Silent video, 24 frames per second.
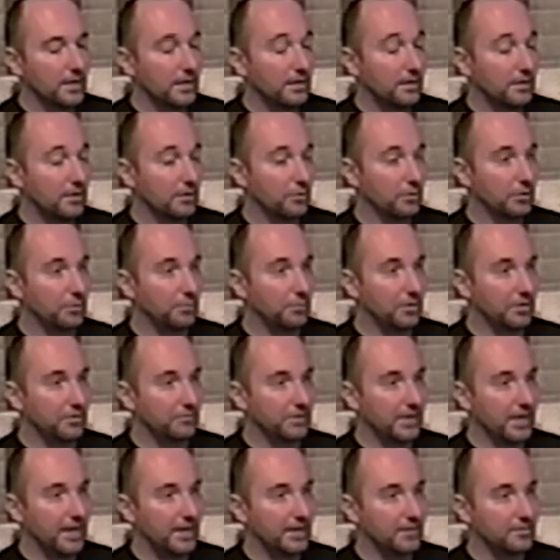and I don't know, I really
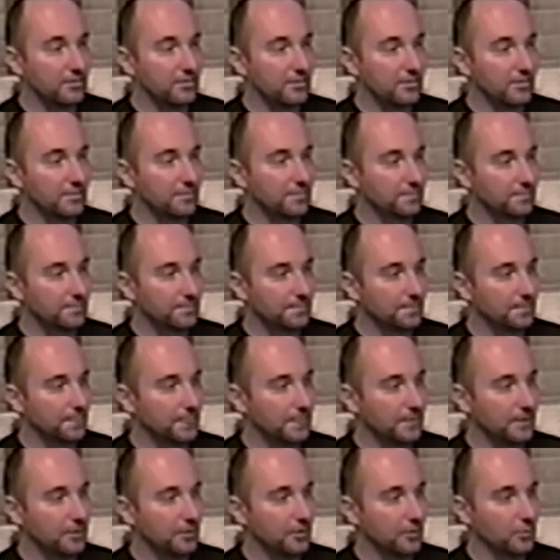believe God just
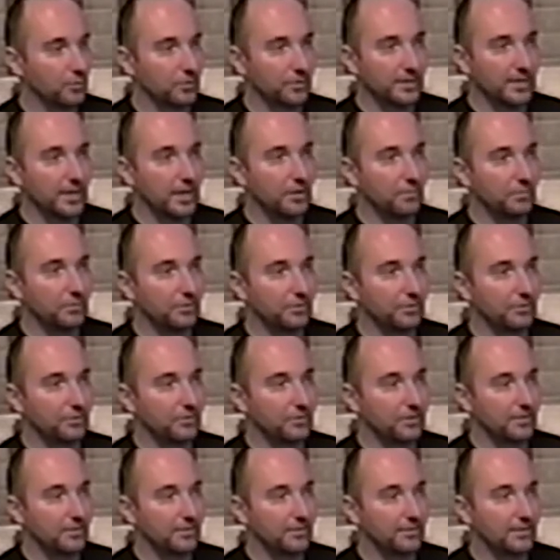you know really helped me
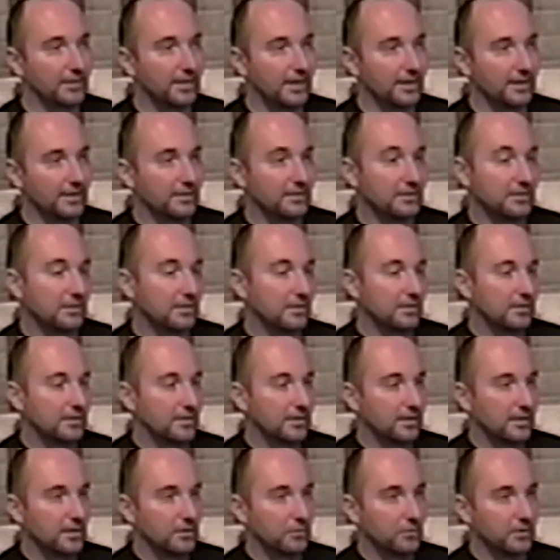through this and kind of
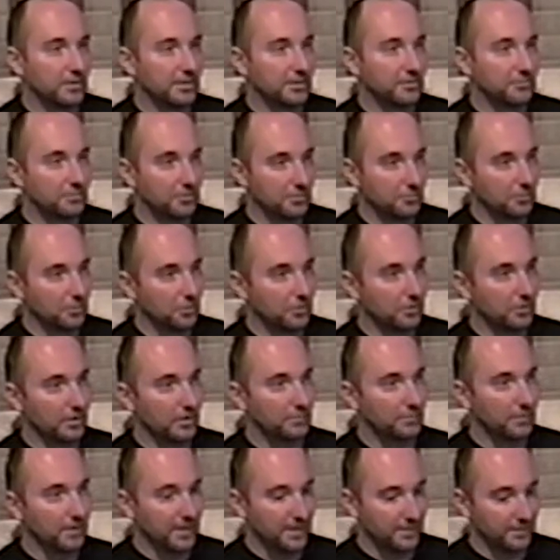I want to give him
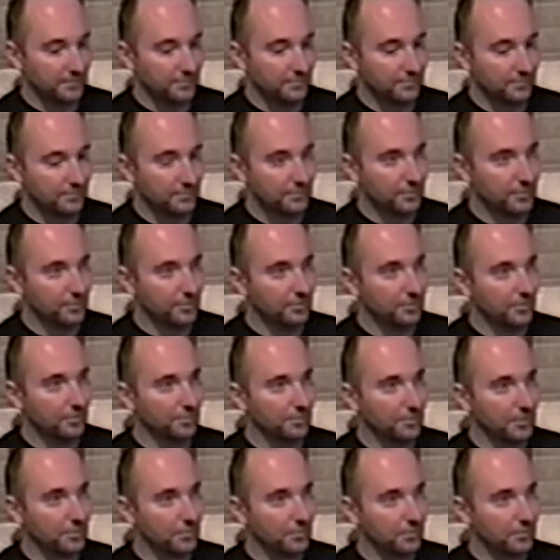glory by showing
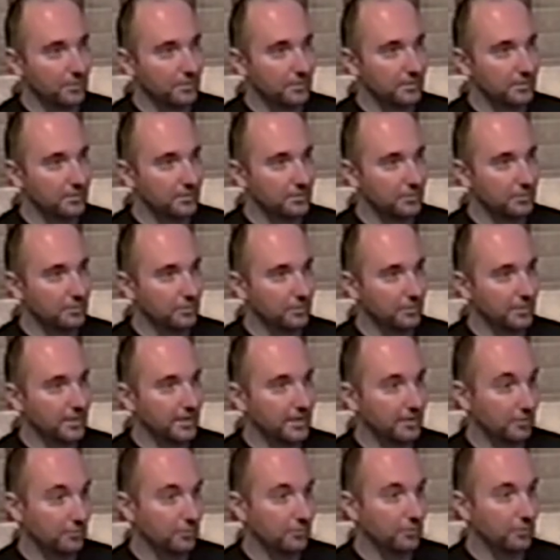other people that, you know,
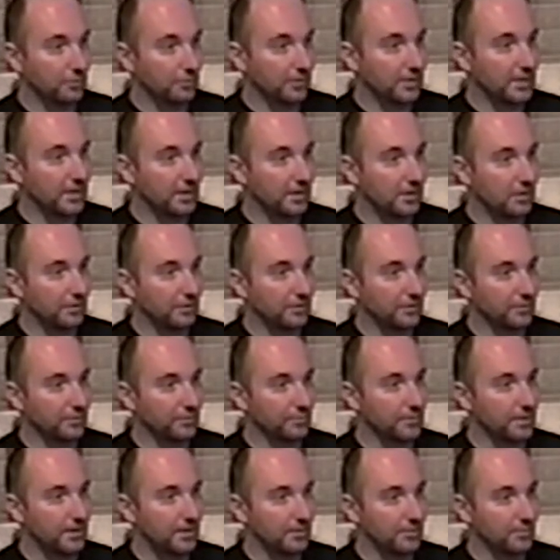if God's true with God, all
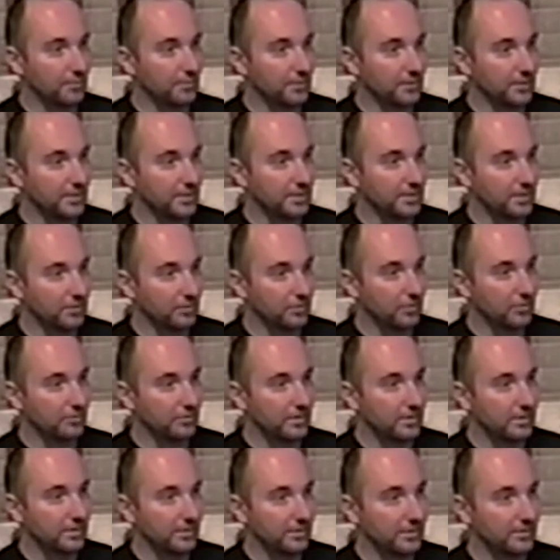things are possible. He can get
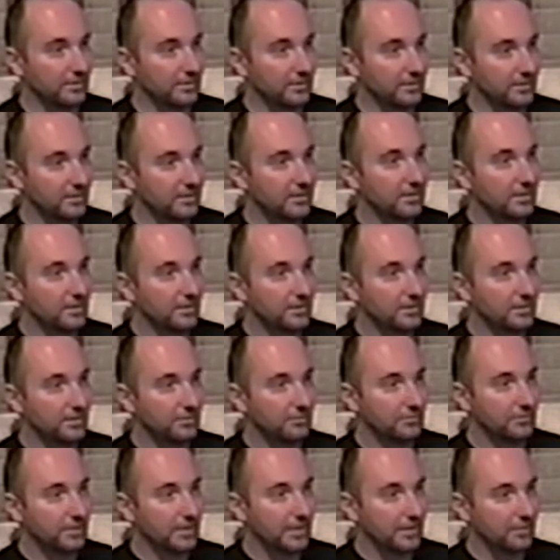you over anything
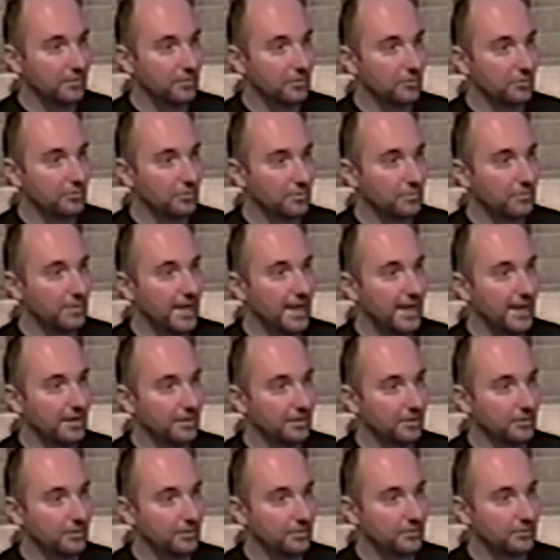that you feel like is holding you
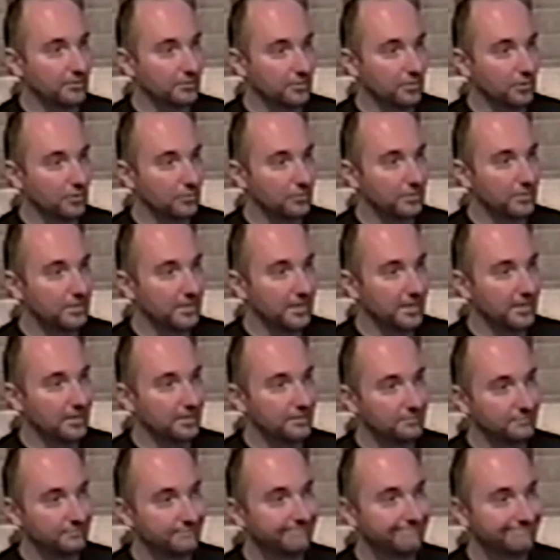back or holding you
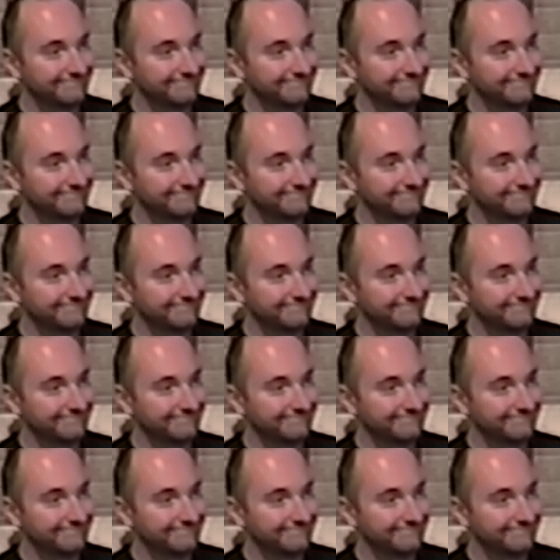down.